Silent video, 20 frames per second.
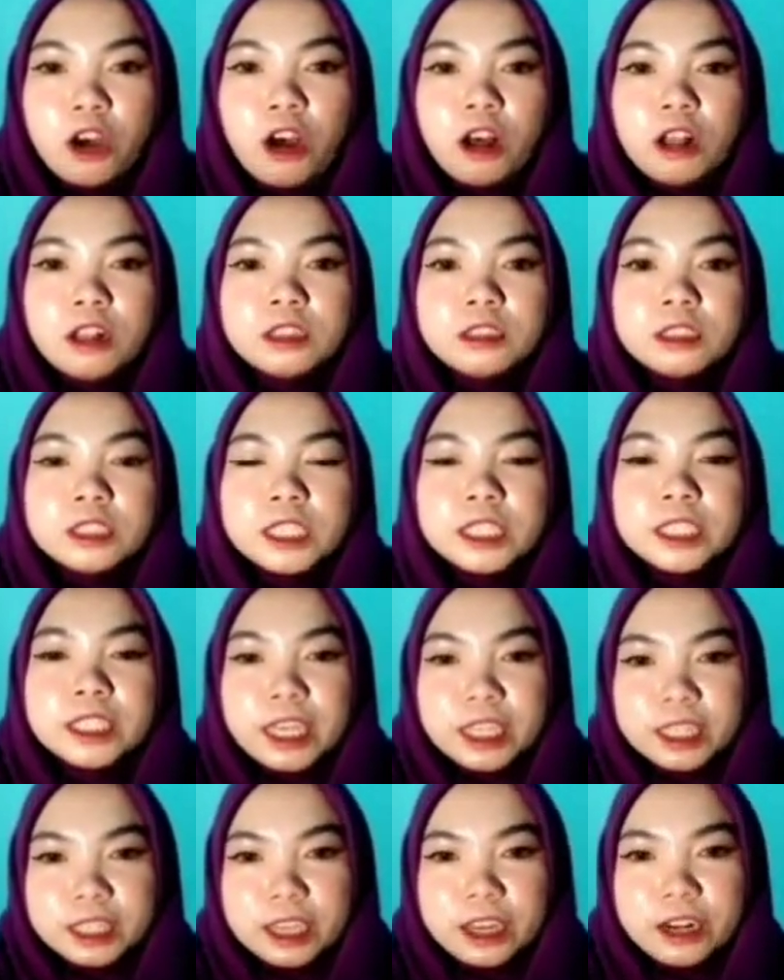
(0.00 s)
all the
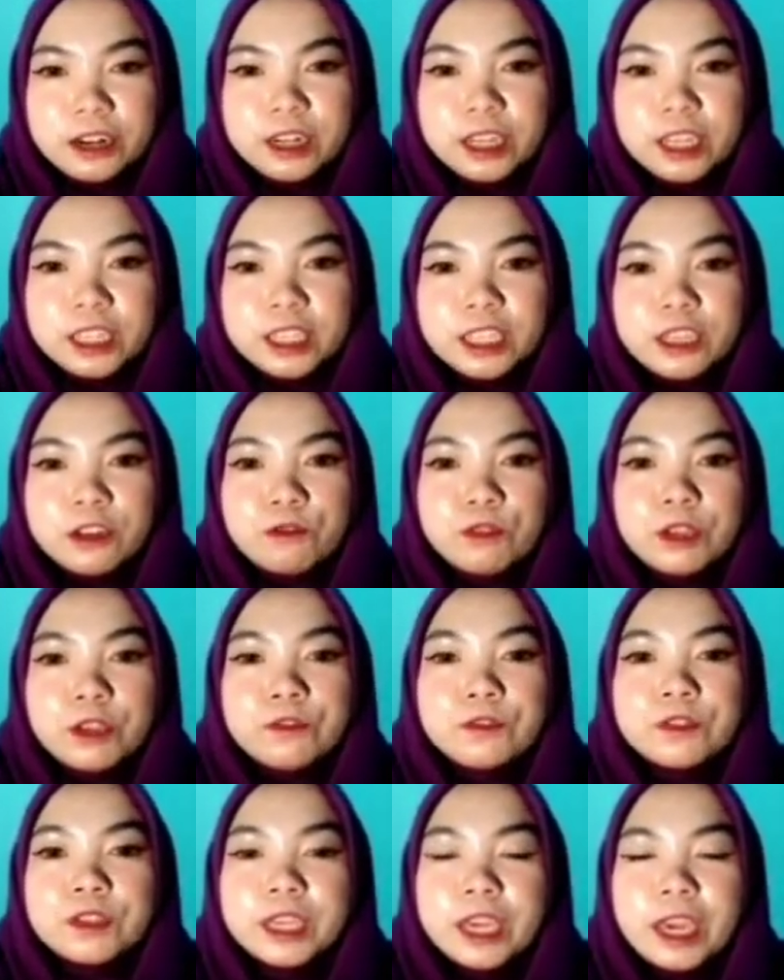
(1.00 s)
data related
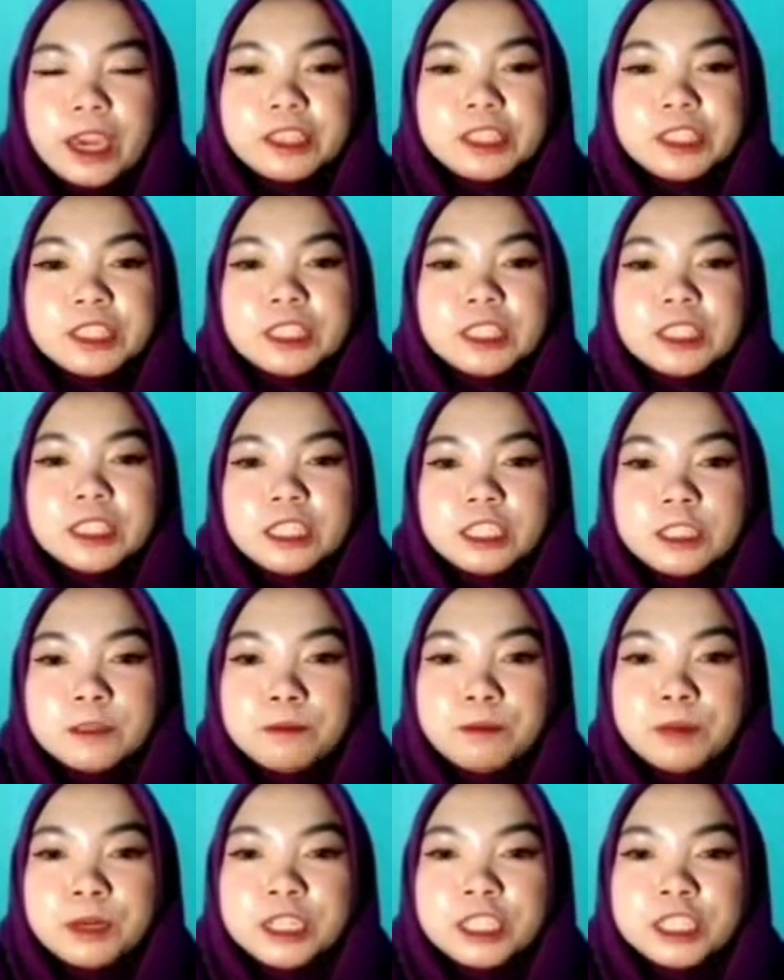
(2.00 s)
with cash
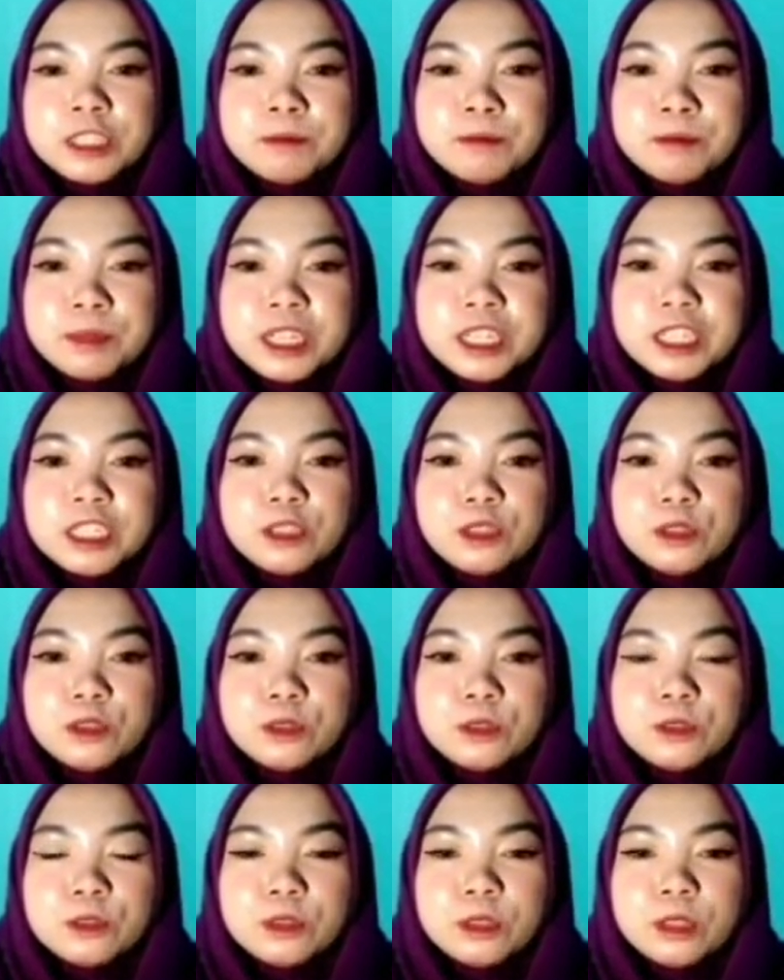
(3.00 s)
disbursement
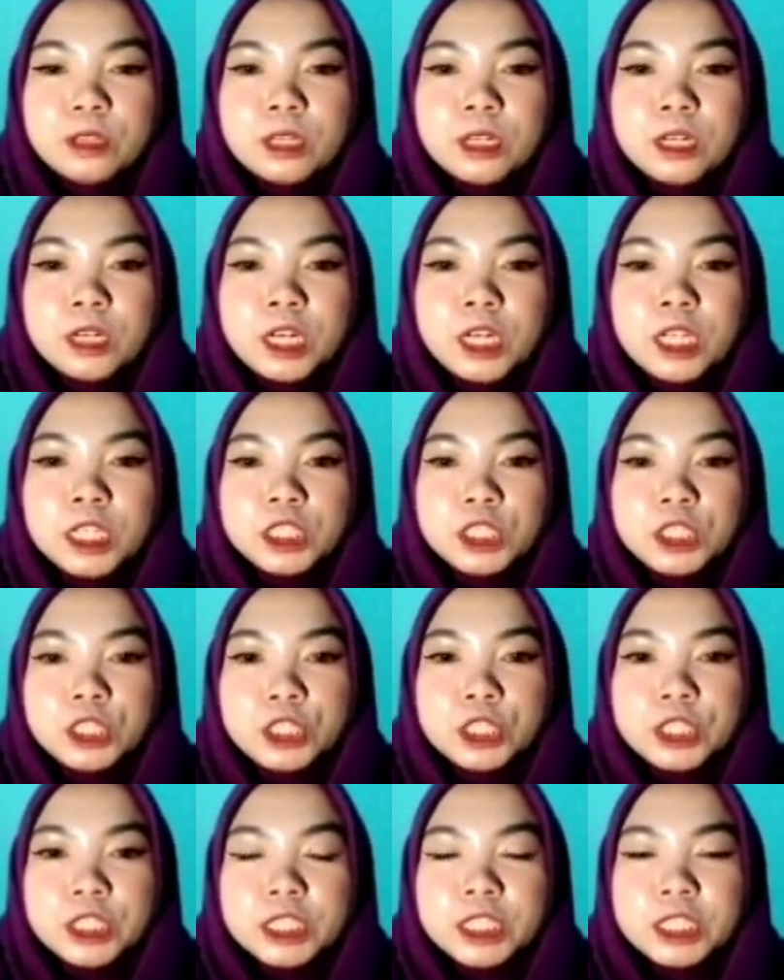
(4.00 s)

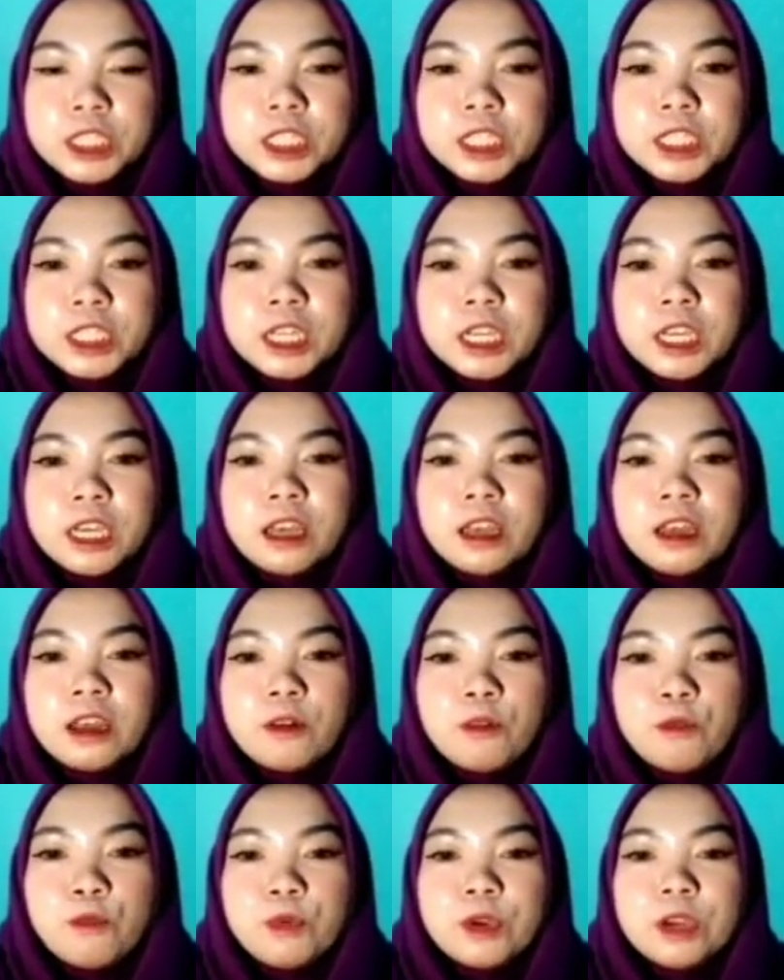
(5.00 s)
journal
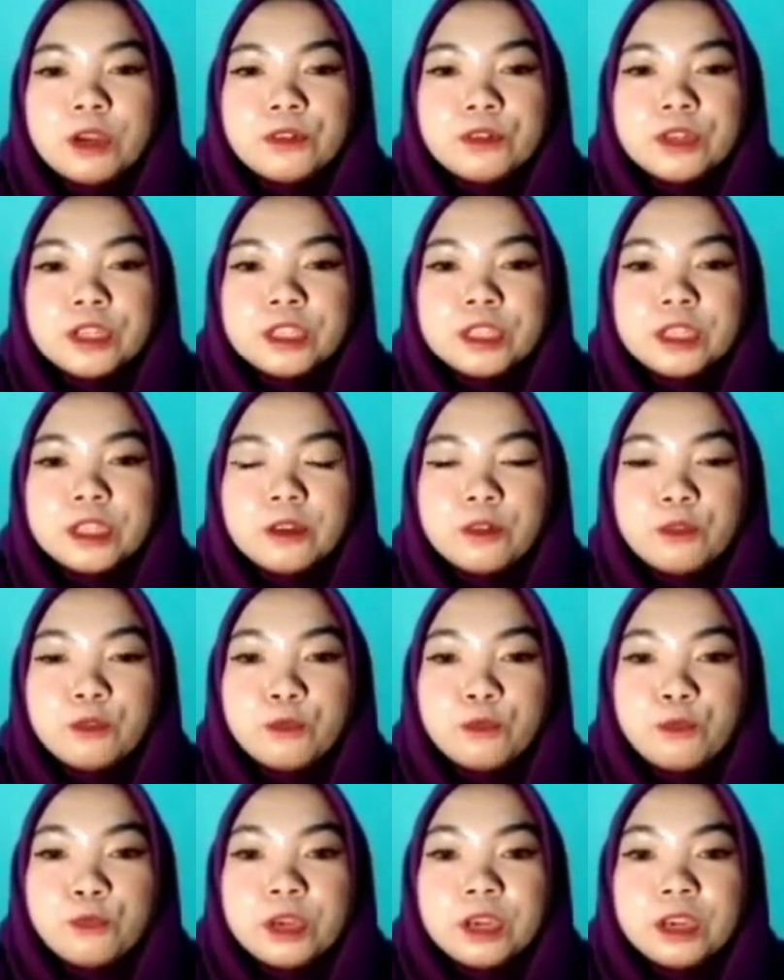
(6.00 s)
will
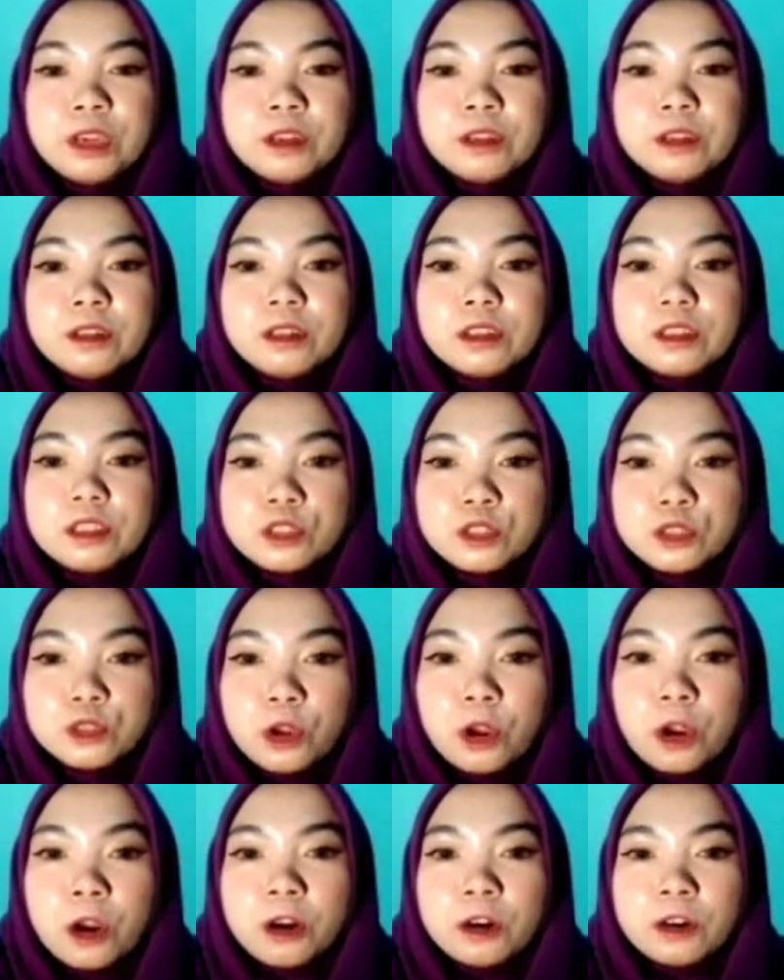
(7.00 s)

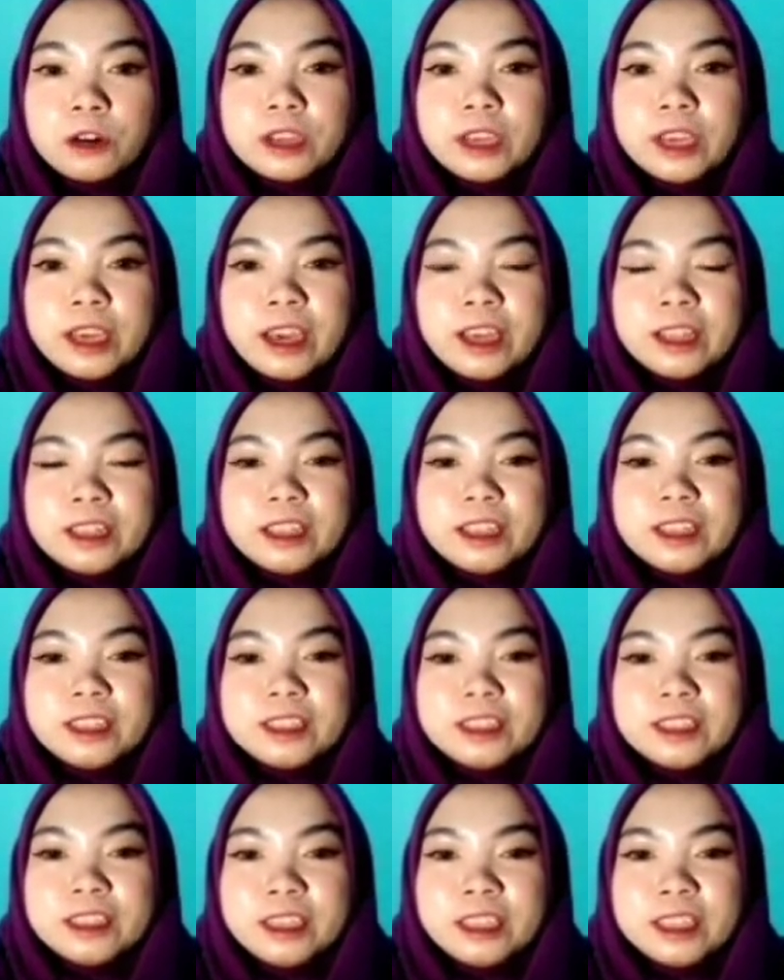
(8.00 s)
store at
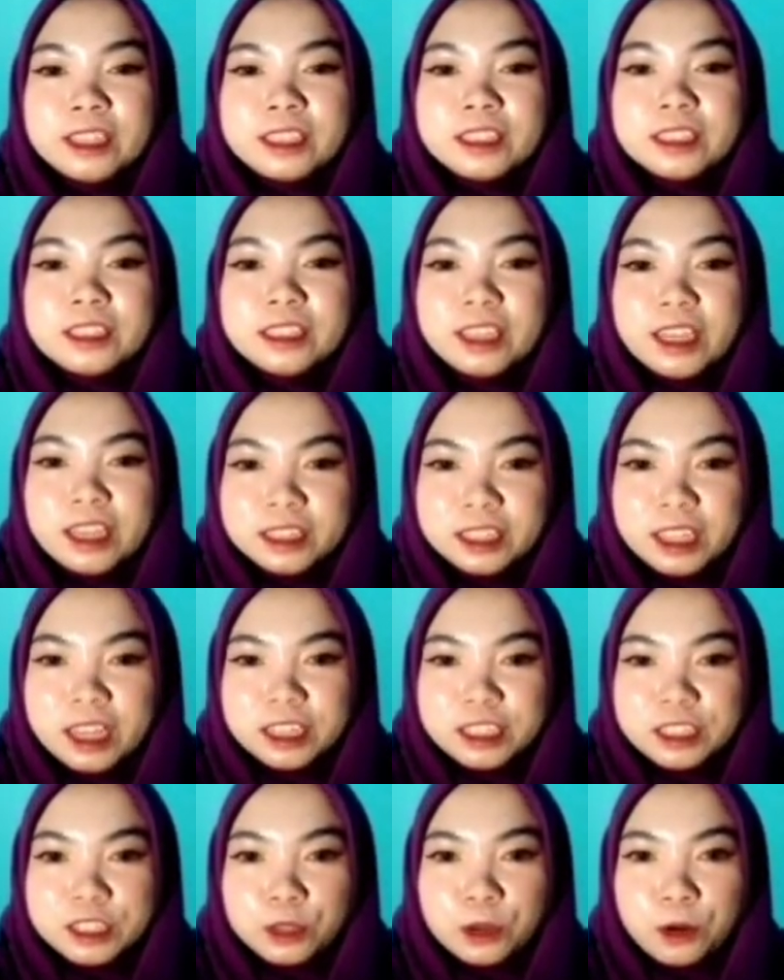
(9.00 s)
this
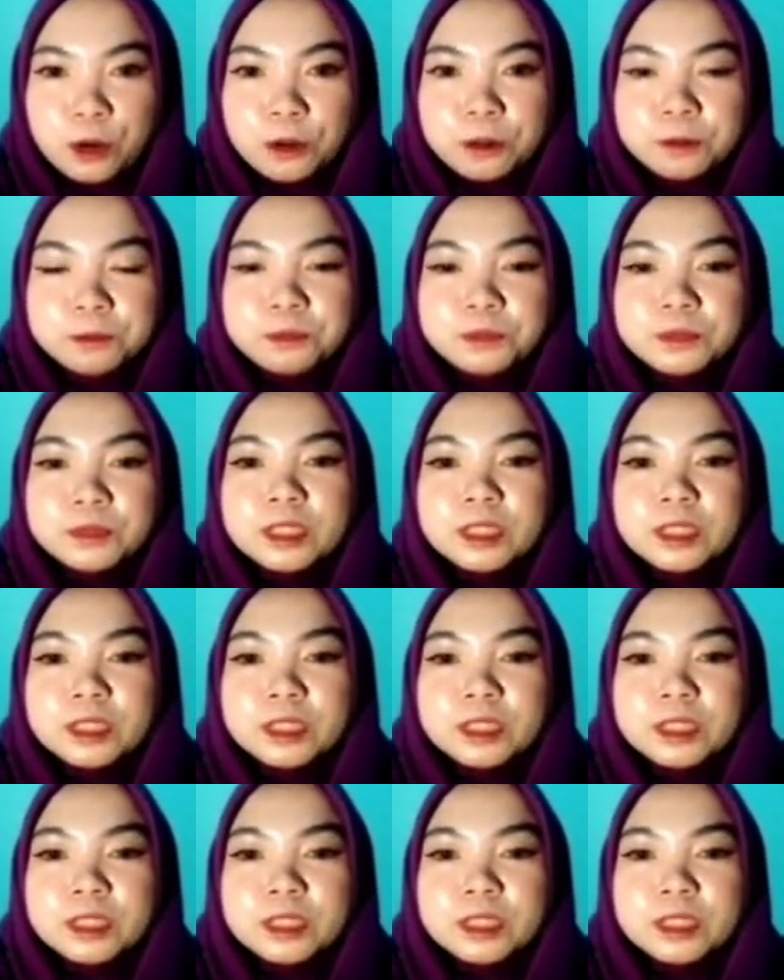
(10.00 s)
data store.